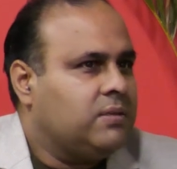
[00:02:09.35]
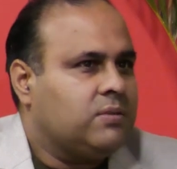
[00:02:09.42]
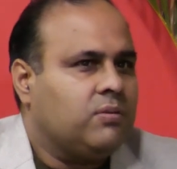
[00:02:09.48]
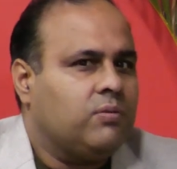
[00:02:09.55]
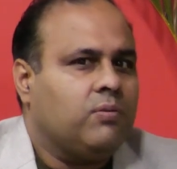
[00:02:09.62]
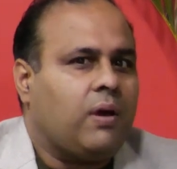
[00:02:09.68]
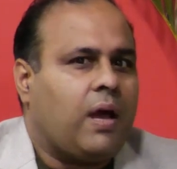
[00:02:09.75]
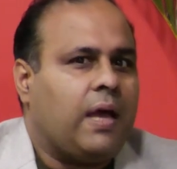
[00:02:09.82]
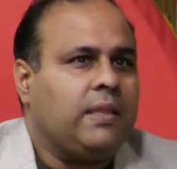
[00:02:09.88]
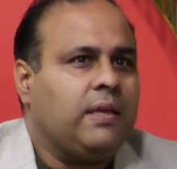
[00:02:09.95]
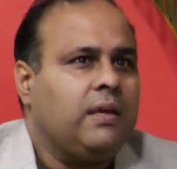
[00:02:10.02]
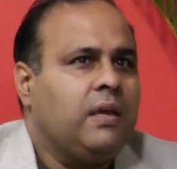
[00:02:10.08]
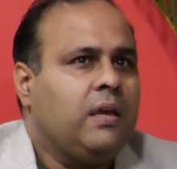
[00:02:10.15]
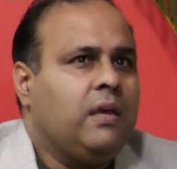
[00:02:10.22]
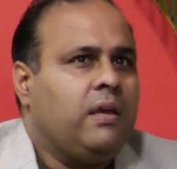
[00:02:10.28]
So I
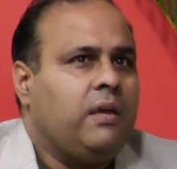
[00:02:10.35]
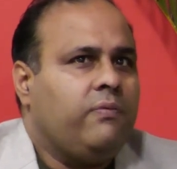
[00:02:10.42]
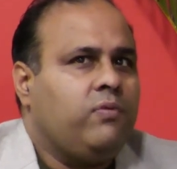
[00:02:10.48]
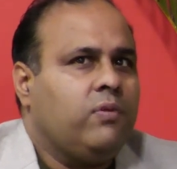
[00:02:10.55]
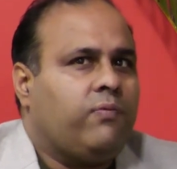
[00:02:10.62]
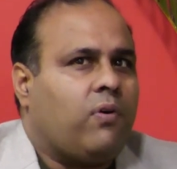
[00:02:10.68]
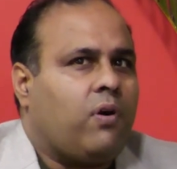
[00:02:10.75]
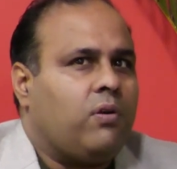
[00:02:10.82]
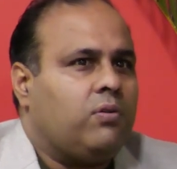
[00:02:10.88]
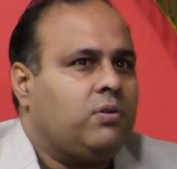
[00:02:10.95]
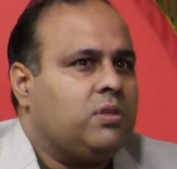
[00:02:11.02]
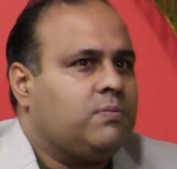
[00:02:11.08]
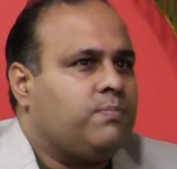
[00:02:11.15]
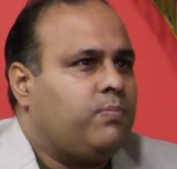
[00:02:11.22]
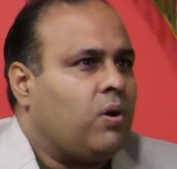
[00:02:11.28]
think if you follow
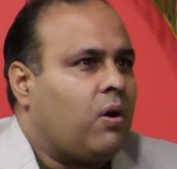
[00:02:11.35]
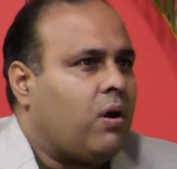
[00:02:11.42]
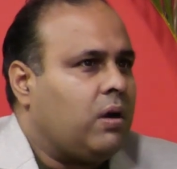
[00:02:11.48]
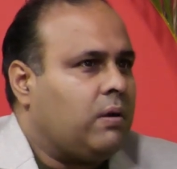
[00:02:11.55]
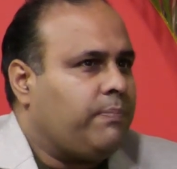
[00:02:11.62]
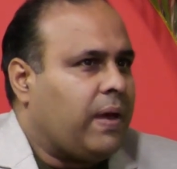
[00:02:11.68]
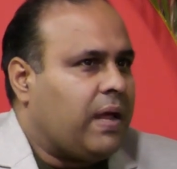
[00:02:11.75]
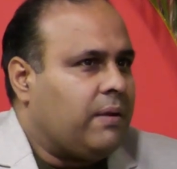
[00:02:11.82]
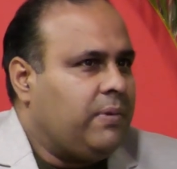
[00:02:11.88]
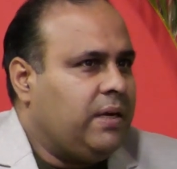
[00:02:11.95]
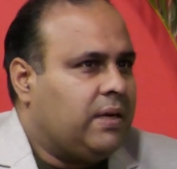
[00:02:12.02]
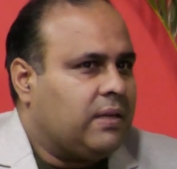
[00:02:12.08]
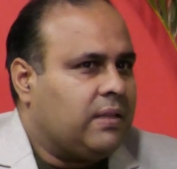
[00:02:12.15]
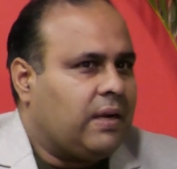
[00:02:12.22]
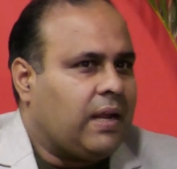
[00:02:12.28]
this broad
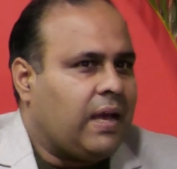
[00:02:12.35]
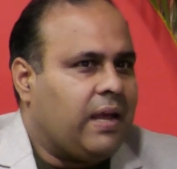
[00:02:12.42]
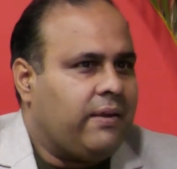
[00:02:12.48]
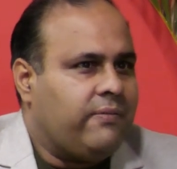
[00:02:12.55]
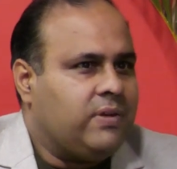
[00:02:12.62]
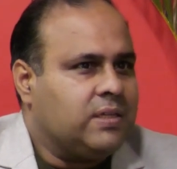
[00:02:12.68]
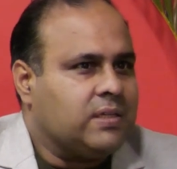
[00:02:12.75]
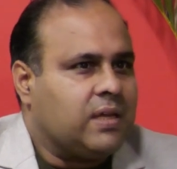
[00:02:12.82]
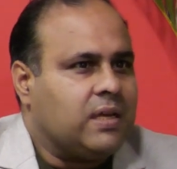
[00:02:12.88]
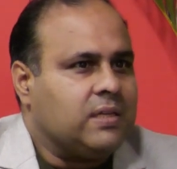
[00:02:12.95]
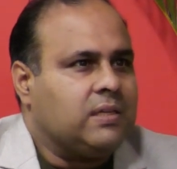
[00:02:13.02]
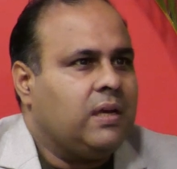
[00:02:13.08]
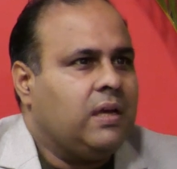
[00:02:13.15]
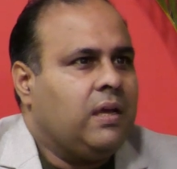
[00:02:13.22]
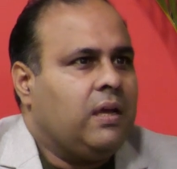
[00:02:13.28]
parameter that I have
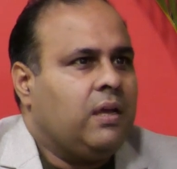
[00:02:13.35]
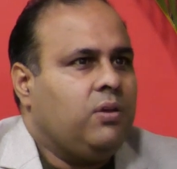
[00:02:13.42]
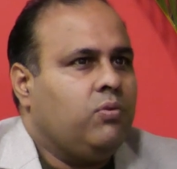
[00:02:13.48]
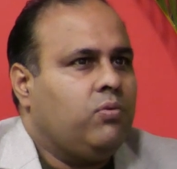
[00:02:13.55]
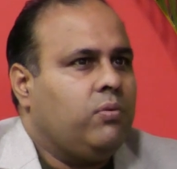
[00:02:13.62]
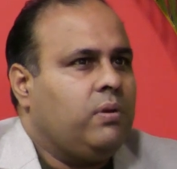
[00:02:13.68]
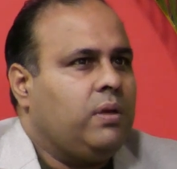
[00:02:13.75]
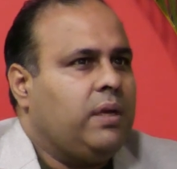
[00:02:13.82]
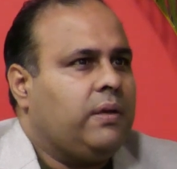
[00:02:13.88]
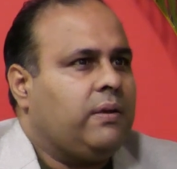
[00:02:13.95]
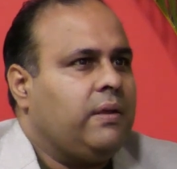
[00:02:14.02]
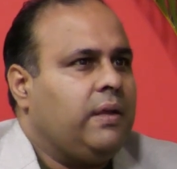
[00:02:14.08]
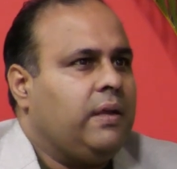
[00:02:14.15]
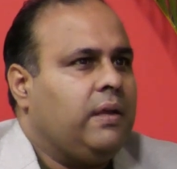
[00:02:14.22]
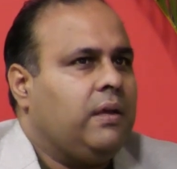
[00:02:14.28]
discussed, you
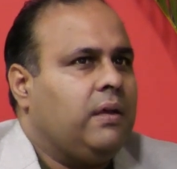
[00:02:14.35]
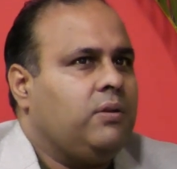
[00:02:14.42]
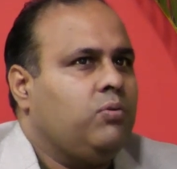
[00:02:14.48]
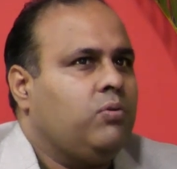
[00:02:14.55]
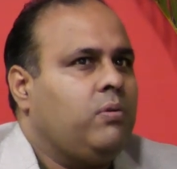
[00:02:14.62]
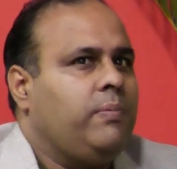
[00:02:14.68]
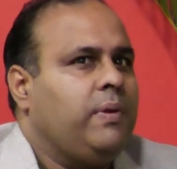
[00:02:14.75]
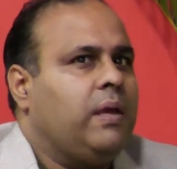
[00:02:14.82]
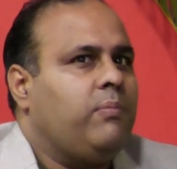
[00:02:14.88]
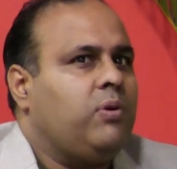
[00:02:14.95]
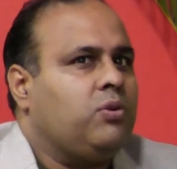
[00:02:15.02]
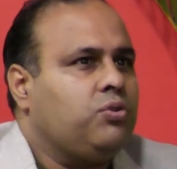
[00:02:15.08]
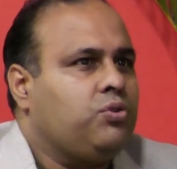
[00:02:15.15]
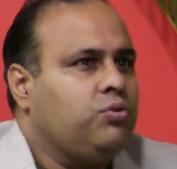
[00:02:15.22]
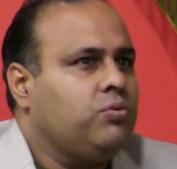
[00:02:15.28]
will be able
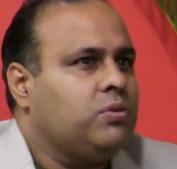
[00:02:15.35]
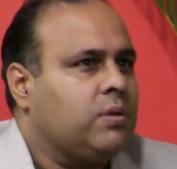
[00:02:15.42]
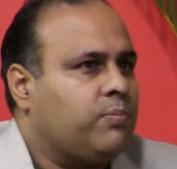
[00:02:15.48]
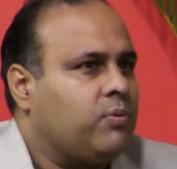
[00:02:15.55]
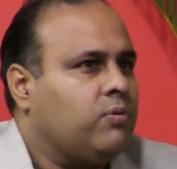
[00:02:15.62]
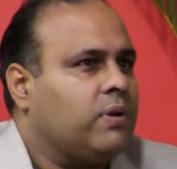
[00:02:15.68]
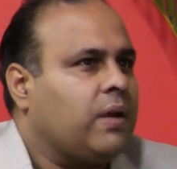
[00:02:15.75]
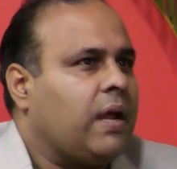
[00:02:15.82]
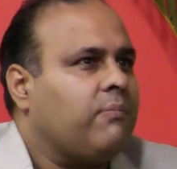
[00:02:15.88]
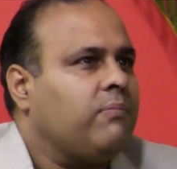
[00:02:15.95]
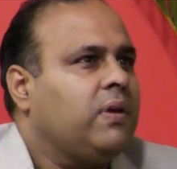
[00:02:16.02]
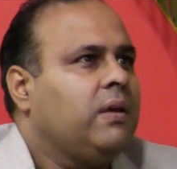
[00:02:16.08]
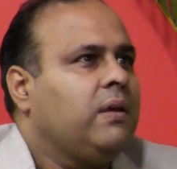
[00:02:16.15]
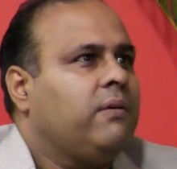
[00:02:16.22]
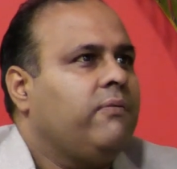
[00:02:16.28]
to choose a program
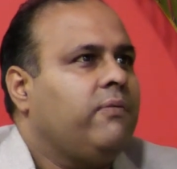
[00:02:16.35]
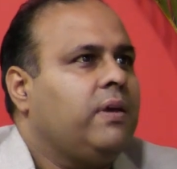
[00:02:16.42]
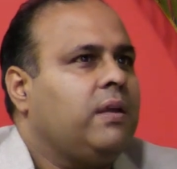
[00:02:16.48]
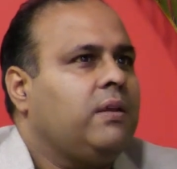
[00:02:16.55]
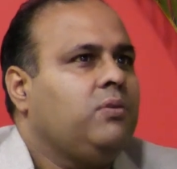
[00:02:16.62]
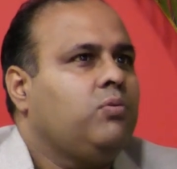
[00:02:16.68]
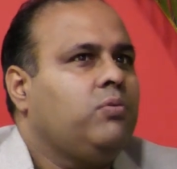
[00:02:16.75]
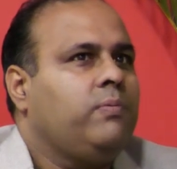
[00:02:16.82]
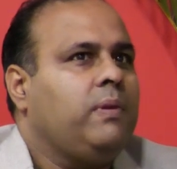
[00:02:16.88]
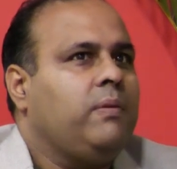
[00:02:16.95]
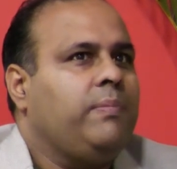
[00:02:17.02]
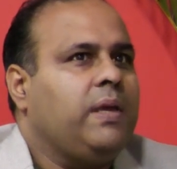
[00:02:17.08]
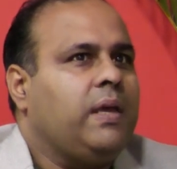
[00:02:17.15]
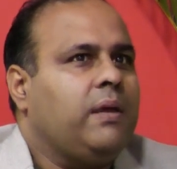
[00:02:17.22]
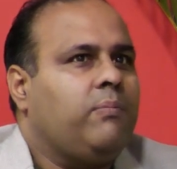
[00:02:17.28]
where you will
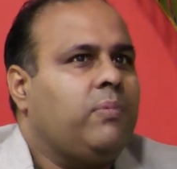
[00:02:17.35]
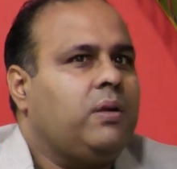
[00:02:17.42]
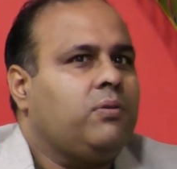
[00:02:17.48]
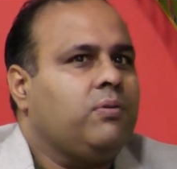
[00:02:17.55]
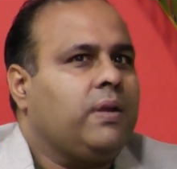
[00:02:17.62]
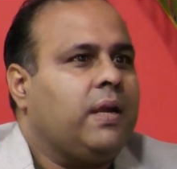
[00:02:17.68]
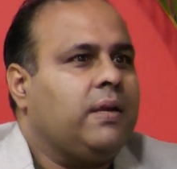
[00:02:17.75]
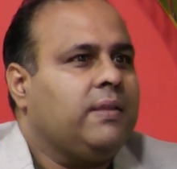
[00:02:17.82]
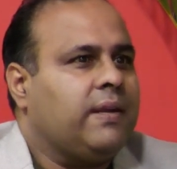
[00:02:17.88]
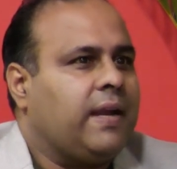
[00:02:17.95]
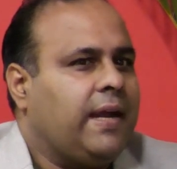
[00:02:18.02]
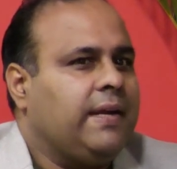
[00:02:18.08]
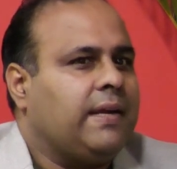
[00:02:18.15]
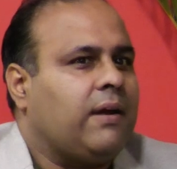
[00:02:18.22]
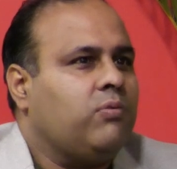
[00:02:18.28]
be able to get the
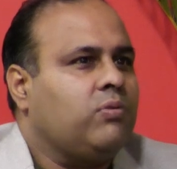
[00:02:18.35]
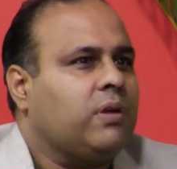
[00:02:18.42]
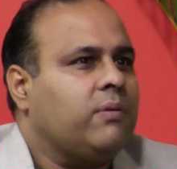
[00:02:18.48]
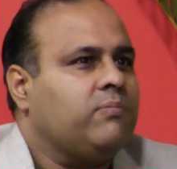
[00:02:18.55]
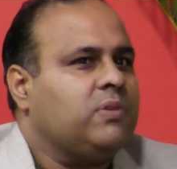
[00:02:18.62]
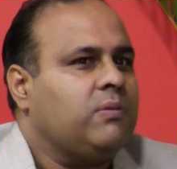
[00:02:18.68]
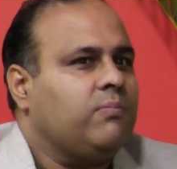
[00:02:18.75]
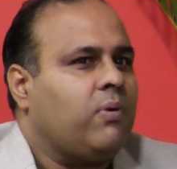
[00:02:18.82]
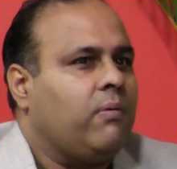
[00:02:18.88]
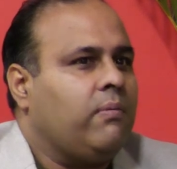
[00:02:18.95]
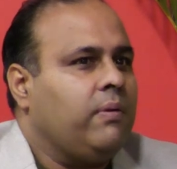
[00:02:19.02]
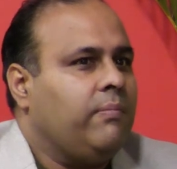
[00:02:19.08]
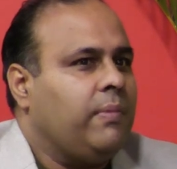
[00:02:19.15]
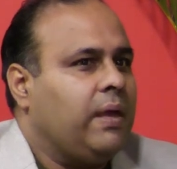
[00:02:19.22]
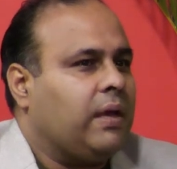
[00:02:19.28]
right outcomes and
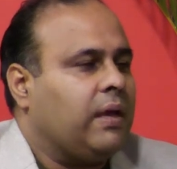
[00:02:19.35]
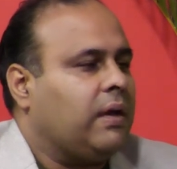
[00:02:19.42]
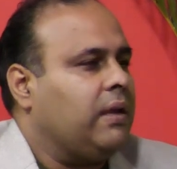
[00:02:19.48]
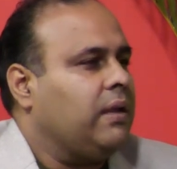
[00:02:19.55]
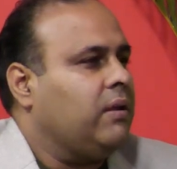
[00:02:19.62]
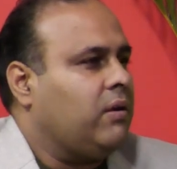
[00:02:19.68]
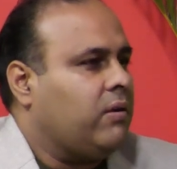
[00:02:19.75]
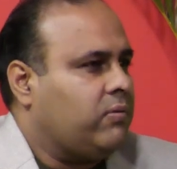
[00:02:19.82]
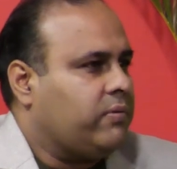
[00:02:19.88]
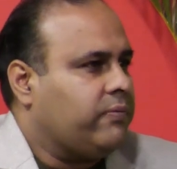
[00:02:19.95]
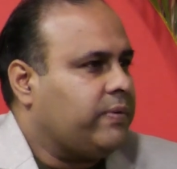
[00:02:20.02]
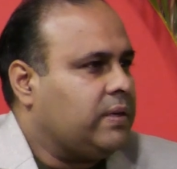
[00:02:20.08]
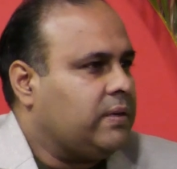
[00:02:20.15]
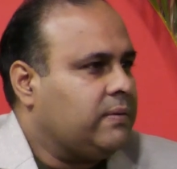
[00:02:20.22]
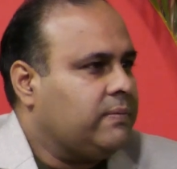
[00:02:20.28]
probably make a career out
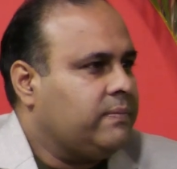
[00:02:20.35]
of it.